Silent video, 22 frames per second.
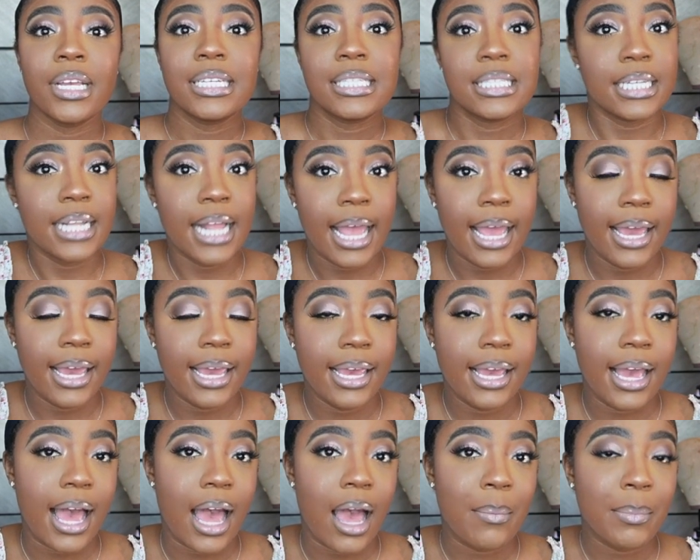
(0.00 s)

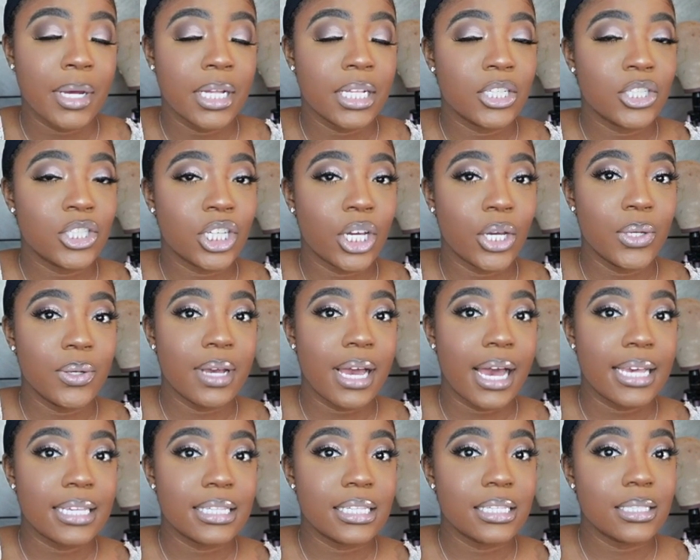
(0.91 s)
today I'm gonna show you
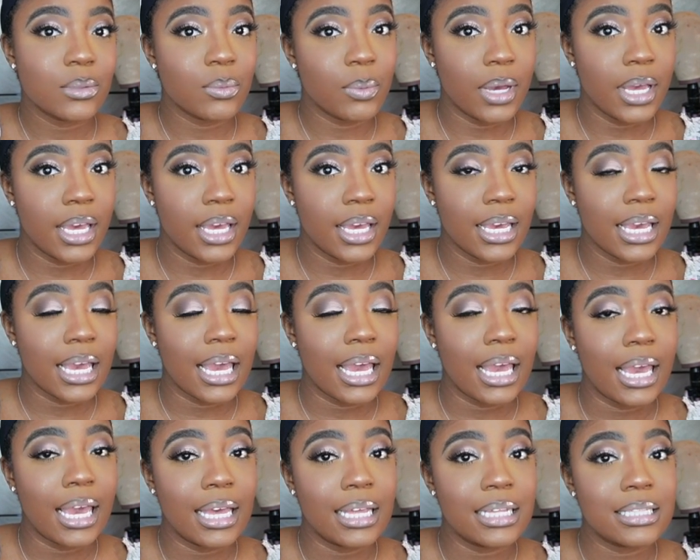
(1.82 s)
guys this wig,
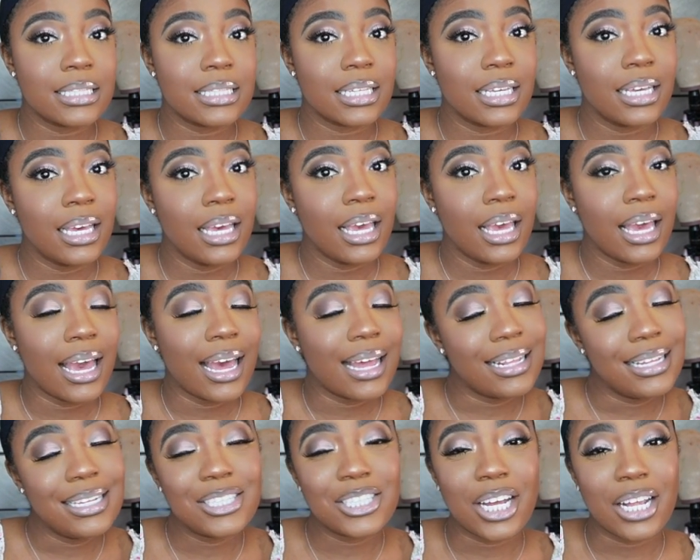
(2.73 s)
and
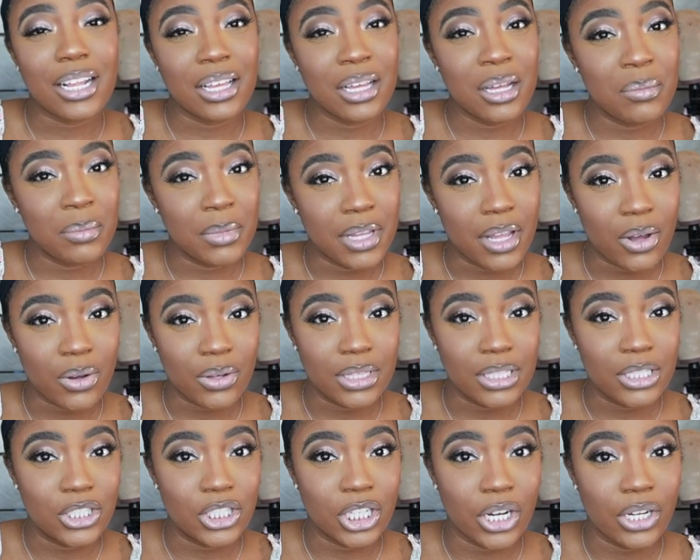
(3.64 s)
I need y'all to come along on
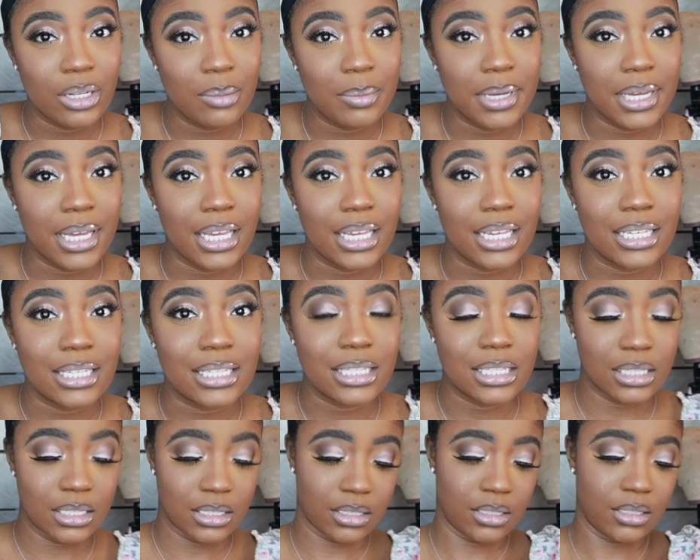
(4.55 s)
this journey because
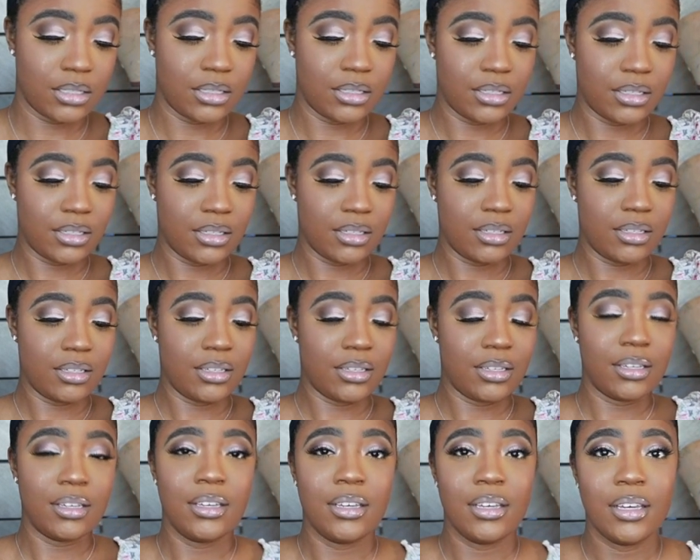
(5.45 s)

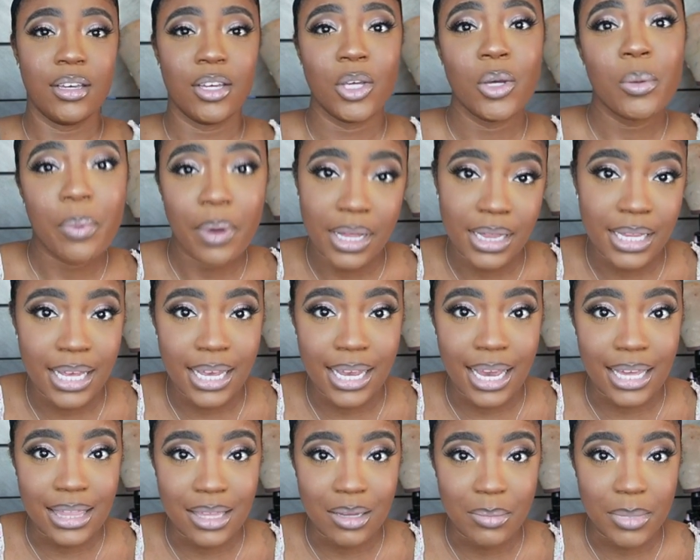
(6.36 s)
you probably ain't
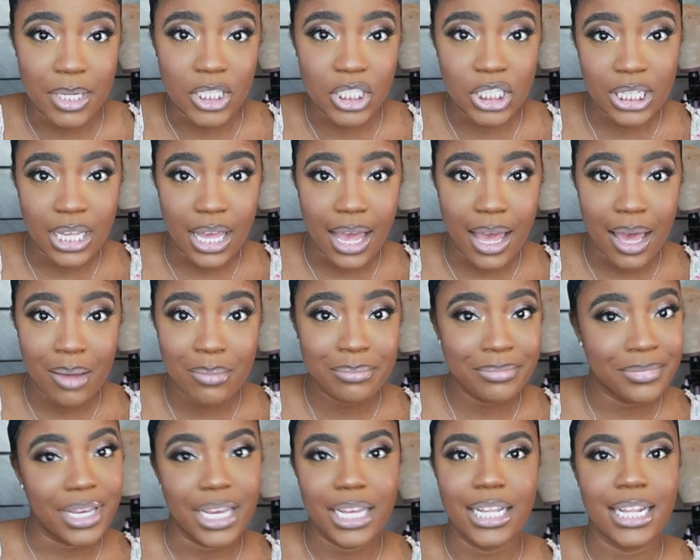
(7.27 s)
got that much
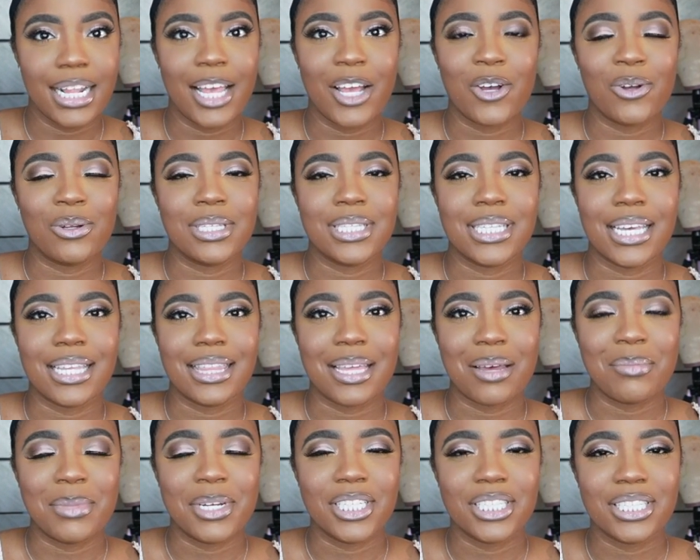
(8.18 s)
time, and it ain't gonna take
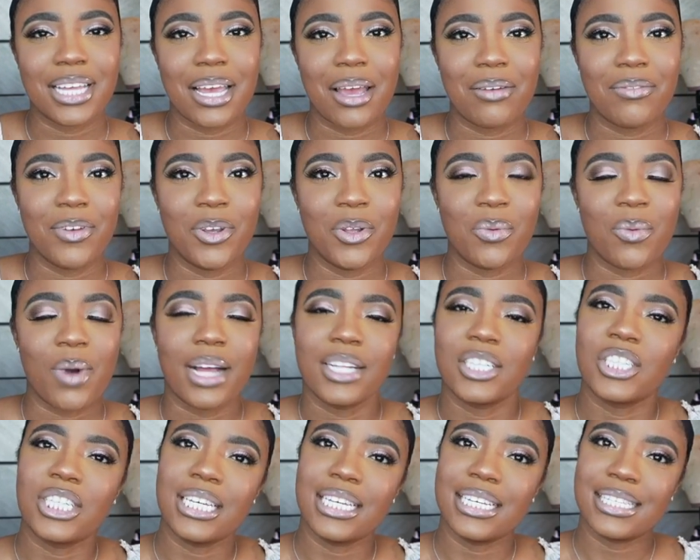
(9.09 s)
that much time for you to
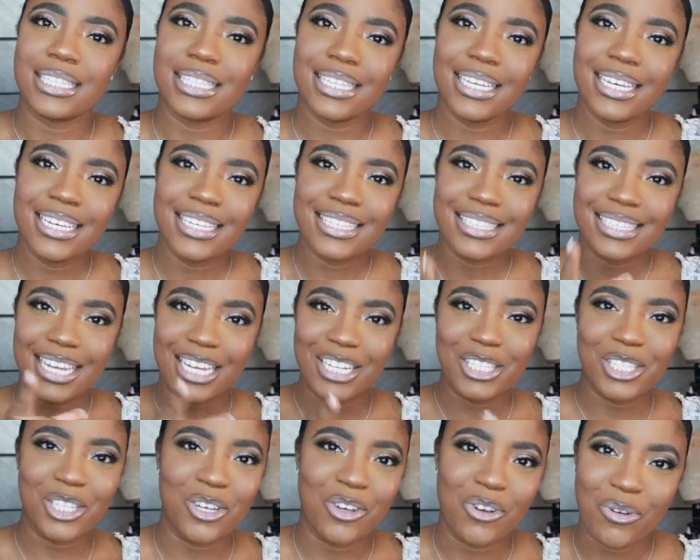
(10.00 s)
watch this.
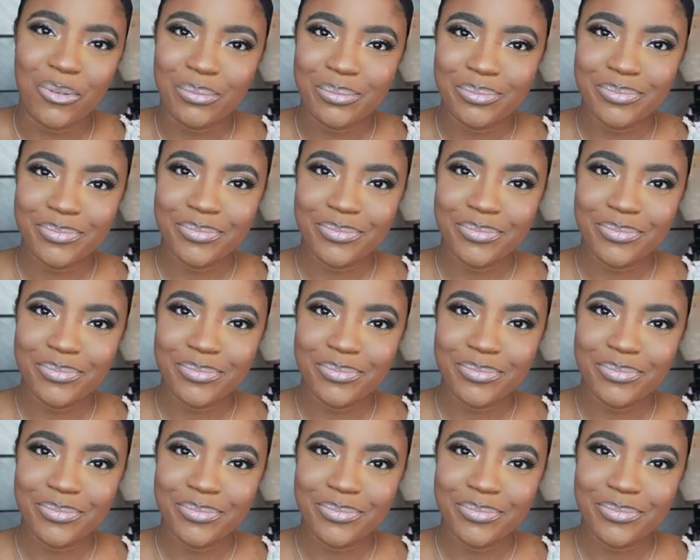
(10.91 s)
Stay tuned.